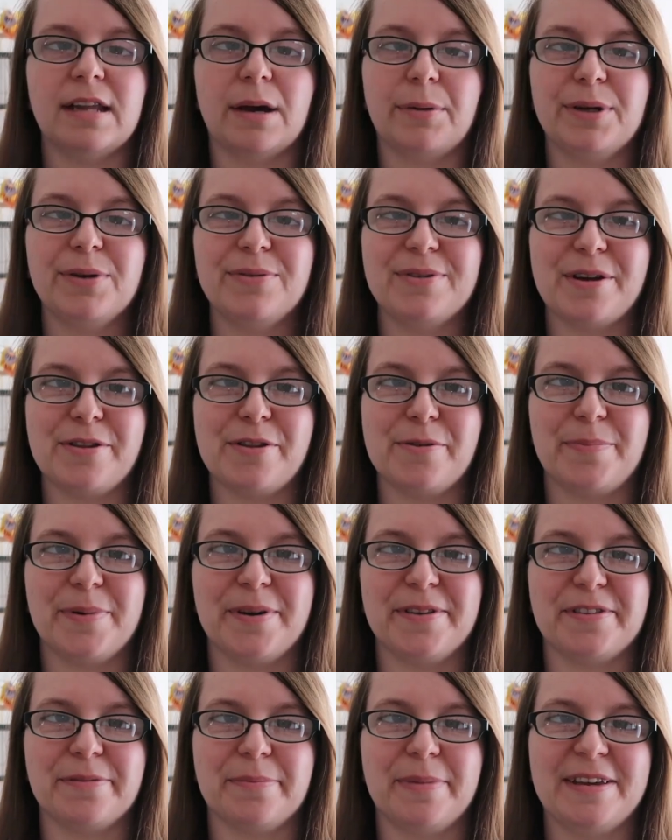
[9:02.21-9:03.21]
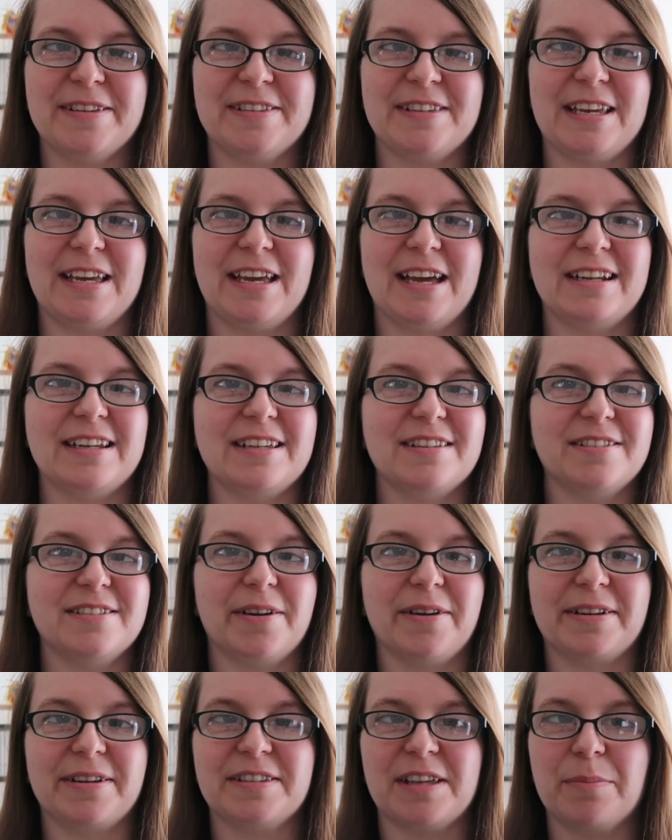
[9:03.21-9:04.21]
we all know that birds are messy and it's
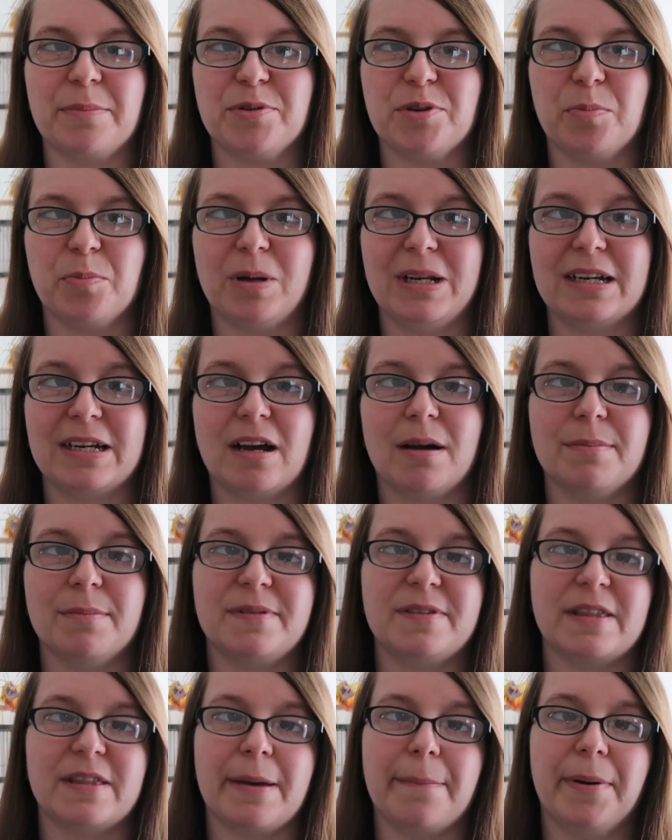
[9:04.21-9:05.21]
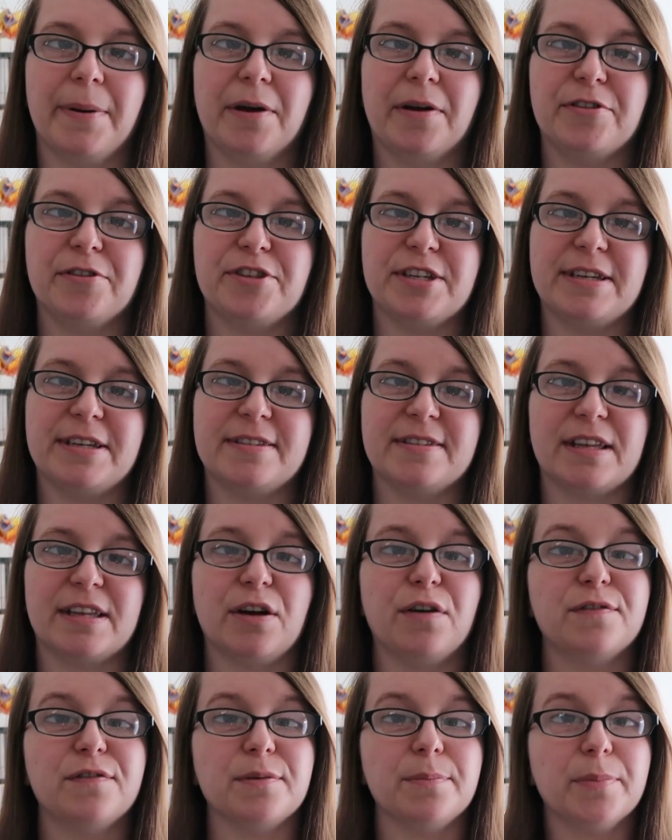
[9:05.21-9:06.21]
no exception when it comes to their perches.
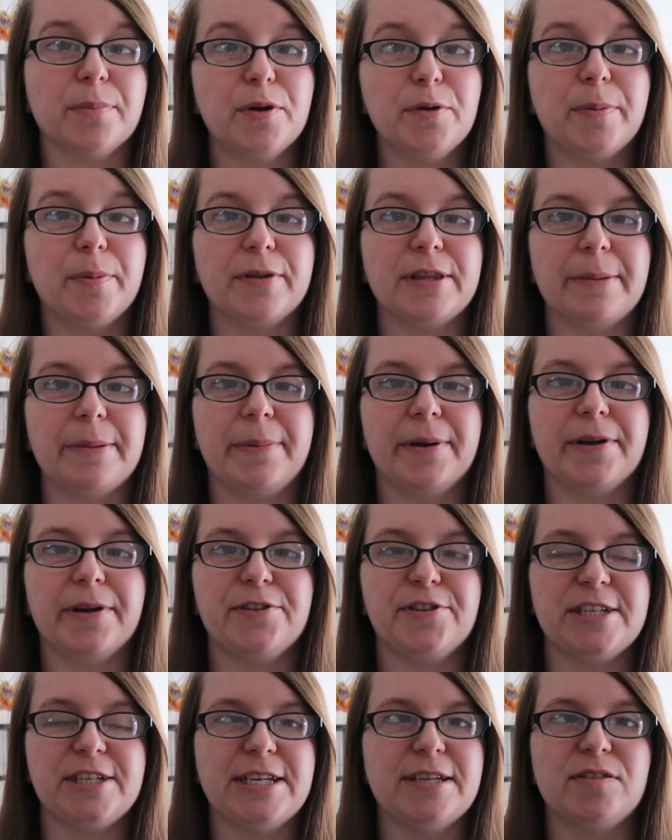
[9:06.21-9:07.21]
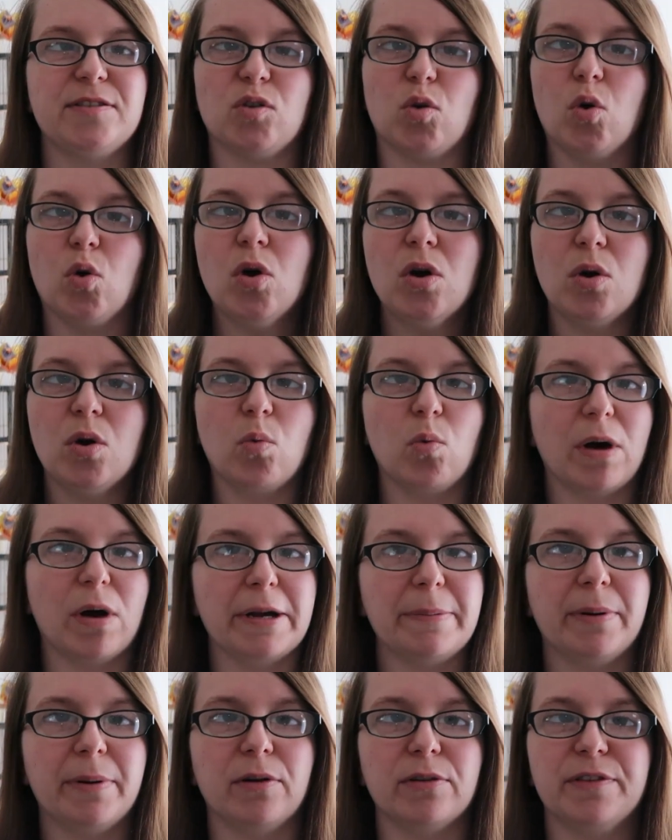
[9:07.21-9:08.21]
They often poop on their perches or
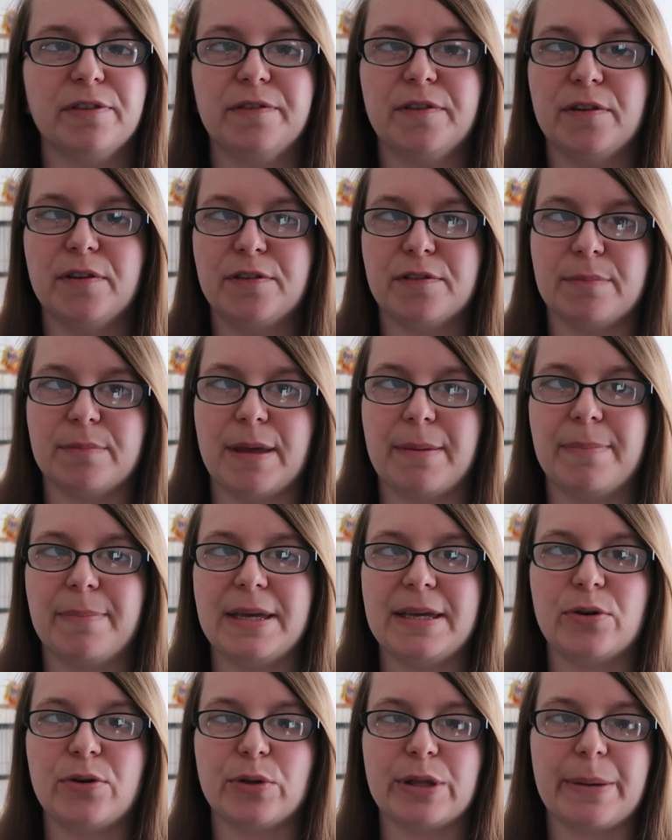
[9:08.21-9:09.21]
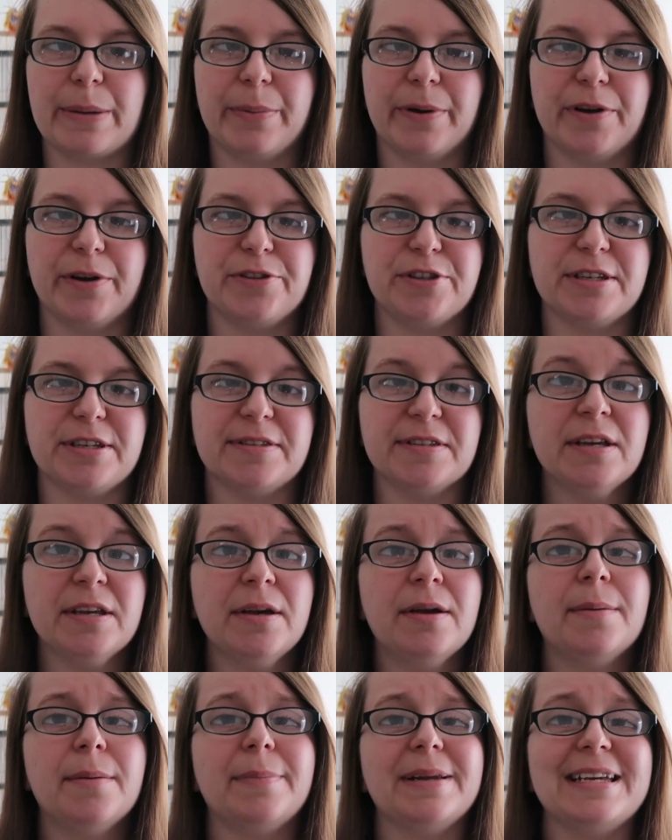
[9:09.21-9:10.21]
wipe old food from their beak on their perches,
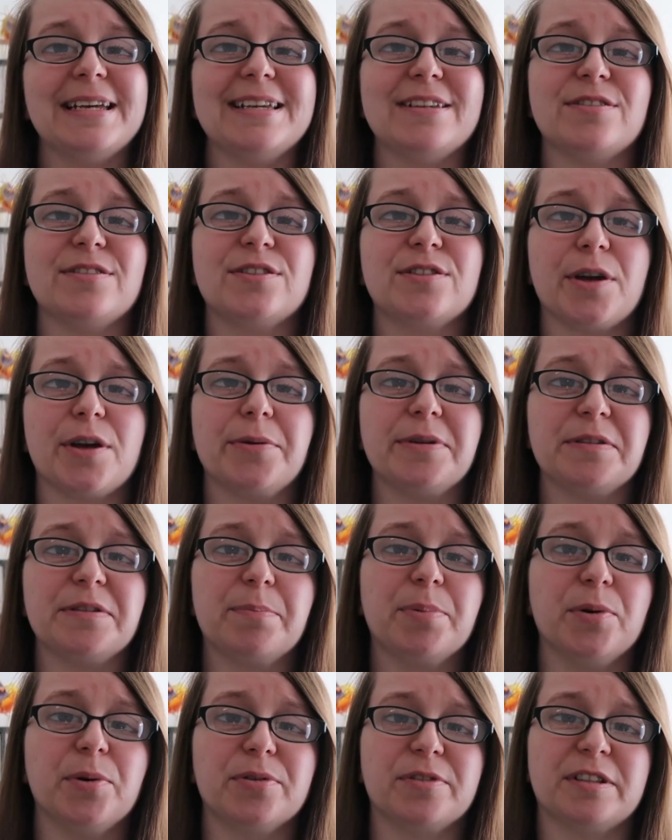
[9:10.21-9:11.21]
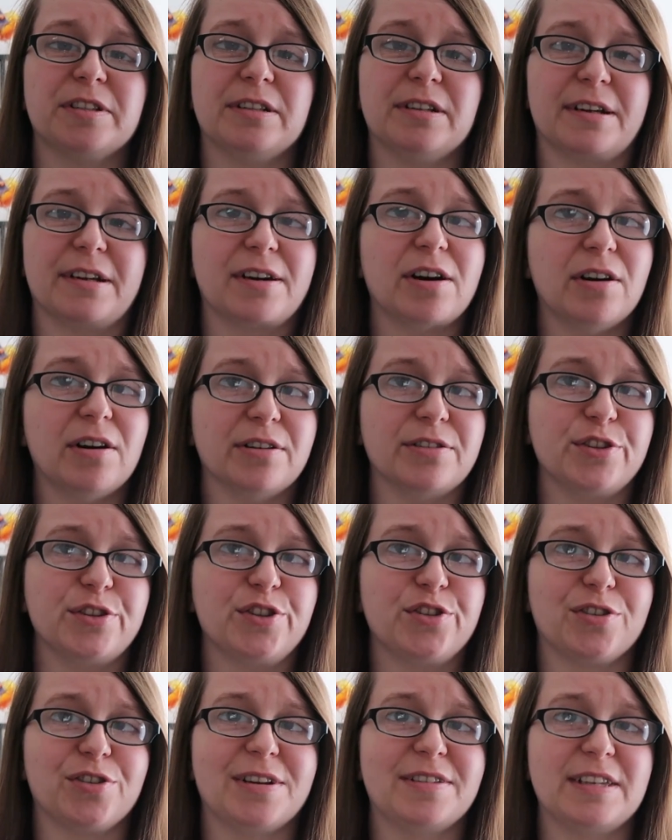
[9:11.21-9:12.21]
but it is so important, I can't
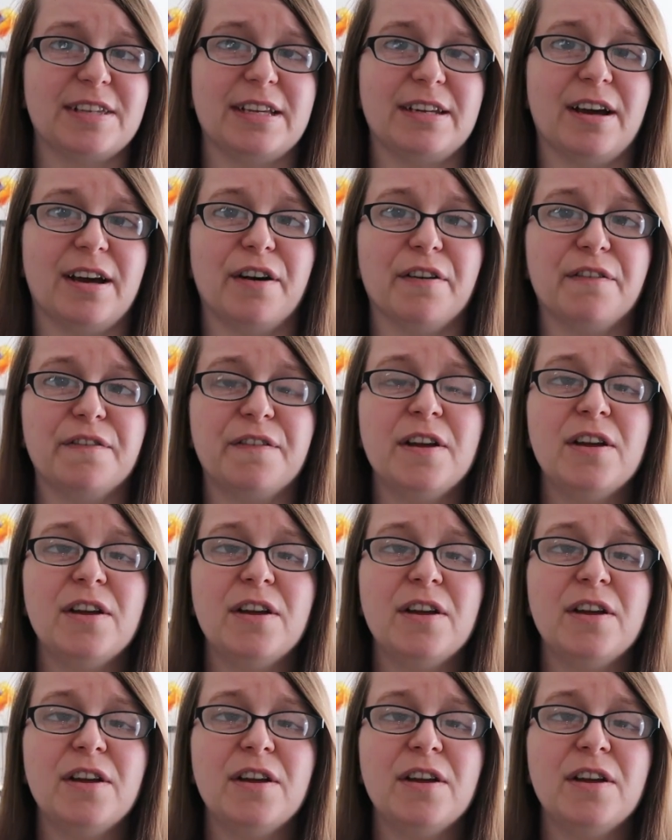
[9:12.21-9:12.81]
stress it enough,